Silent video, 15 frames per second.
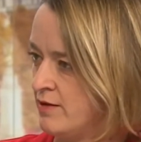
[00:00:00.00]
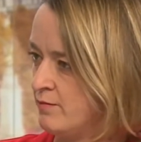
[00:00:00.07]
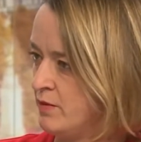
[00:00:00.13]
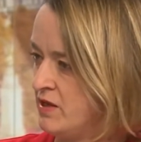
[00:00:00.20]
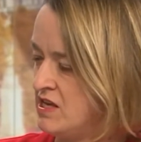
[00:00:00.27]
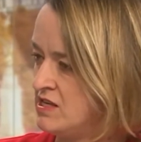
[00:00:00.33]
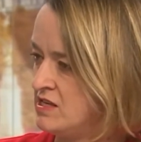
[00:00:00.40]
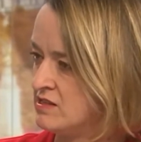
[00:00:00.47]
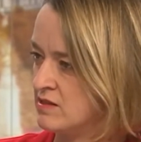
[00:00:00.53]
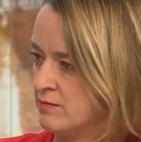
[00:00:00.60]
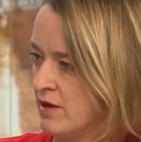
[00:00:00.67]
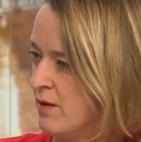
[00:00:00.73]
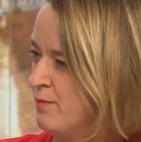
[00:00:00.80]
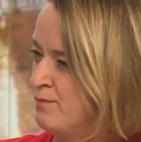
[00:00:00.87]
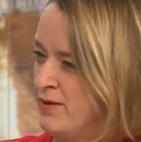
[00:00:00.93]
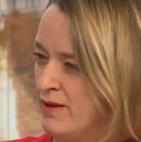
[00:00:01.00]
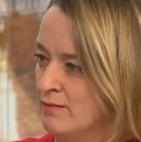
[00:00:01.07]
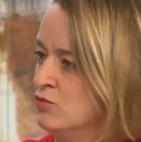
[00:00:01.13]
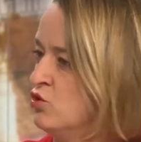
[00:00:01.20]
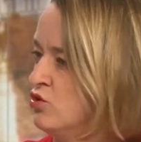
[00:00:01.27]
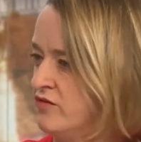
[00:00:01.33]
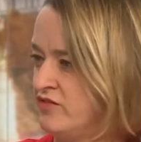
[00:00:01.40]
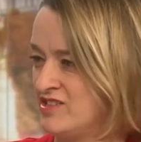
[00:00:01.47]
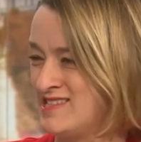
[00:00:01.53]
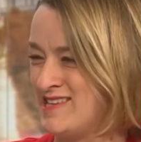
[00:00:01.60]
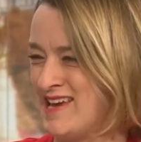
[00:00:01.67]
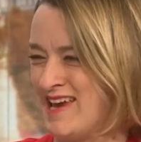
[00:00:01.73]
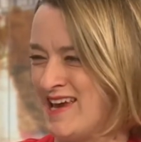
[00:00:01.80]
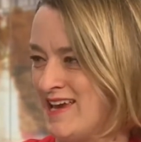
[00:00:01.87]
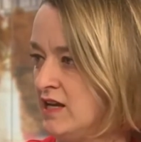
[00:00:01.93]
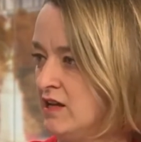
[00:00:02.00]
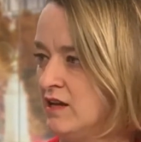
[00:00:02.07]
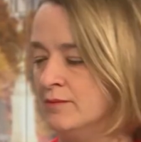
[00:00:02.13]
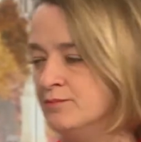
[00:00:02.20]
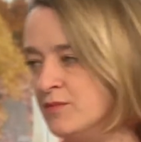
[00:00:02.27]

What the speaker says: MPs a bit more of a say,